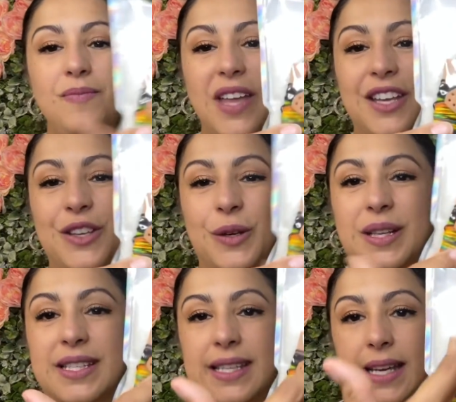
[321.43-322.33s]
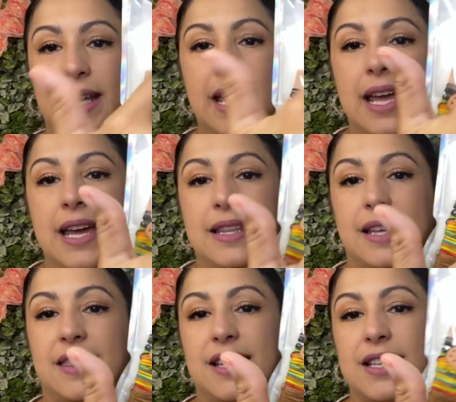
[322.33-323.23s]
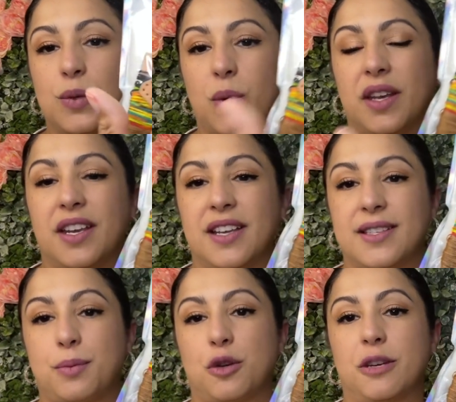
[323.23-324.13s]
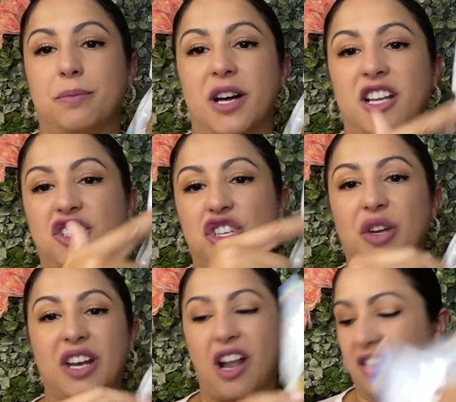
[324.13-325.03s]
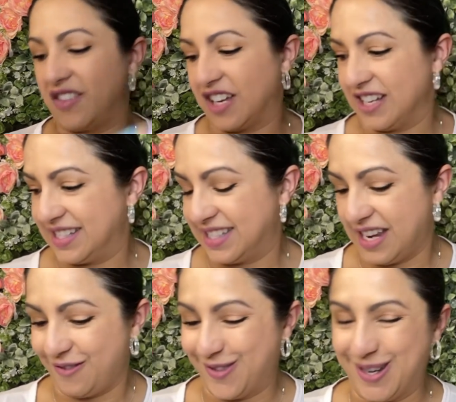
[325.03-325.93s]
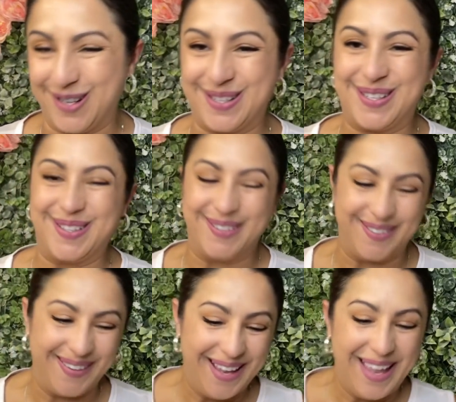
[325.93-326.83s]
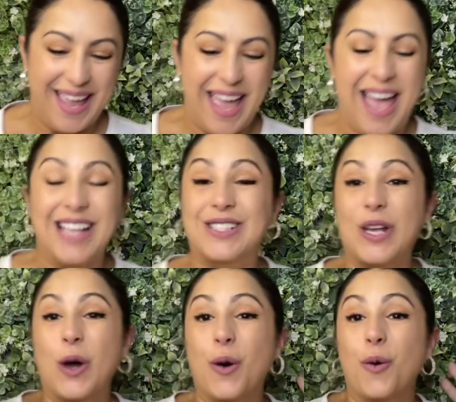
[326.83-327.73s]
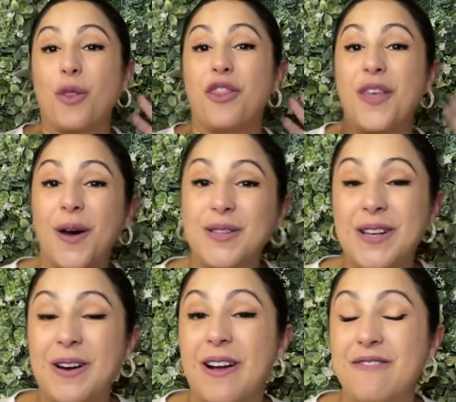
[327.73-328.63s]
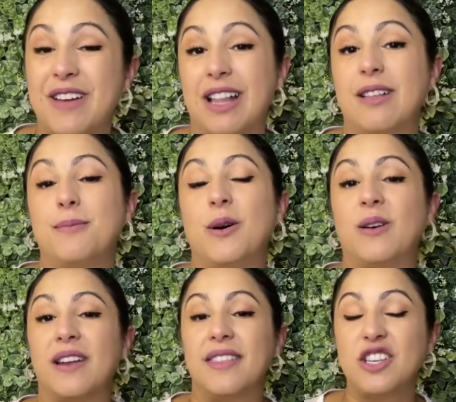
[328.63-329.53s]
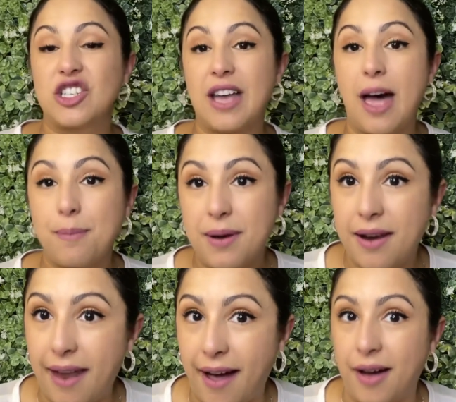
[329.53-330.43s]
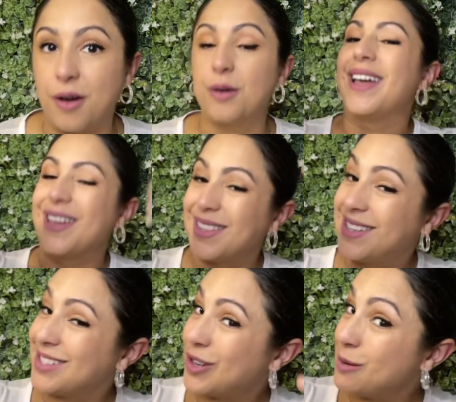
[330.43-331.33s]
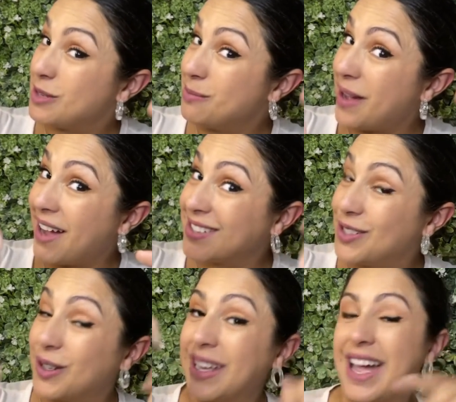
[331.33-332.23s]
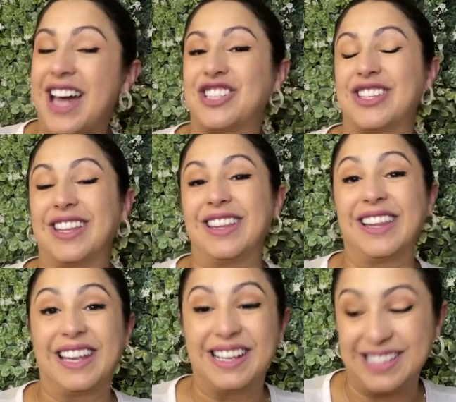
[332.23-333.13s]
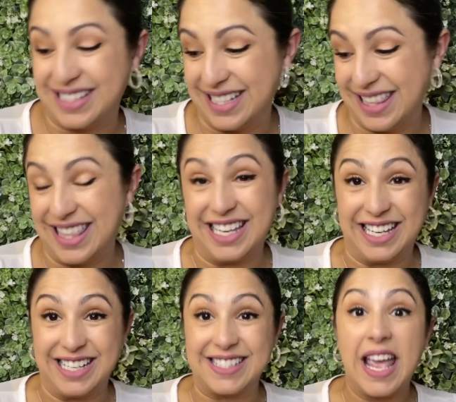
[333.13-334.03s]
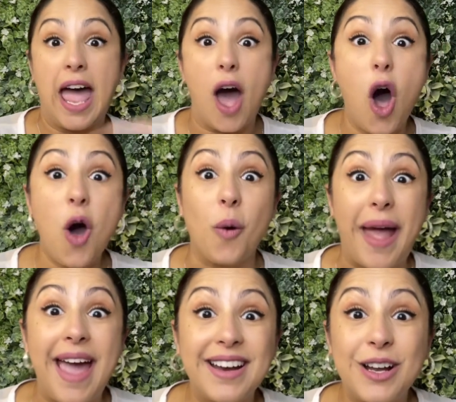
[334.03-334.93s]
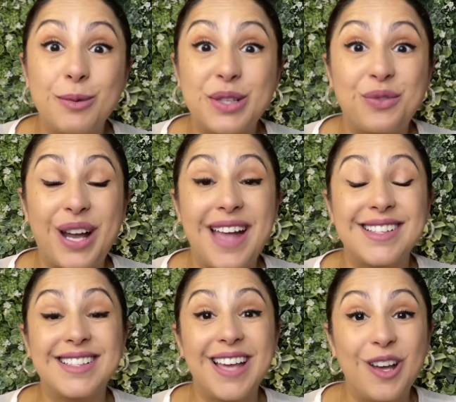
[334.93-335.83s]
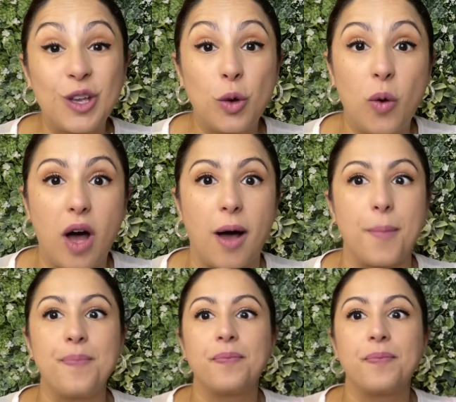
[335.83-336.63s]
And you can see that this one is pre-punched. You get all of the good stuff there too. So those are available in the shop now. In the description box, you can catch the links to these. Oh, and I almost forgot to tell you all.